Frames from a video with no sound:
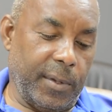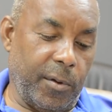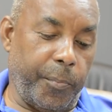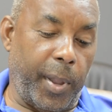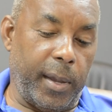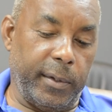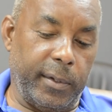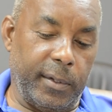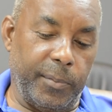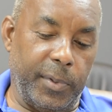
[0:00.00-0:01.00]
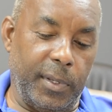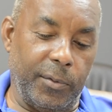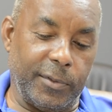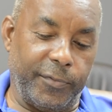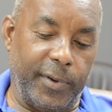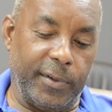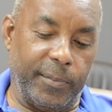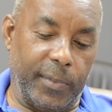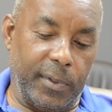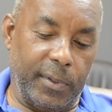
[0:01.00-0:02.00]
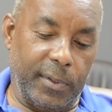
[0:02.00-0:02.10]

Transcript: well, part I did. I mean, he was a friend of mine.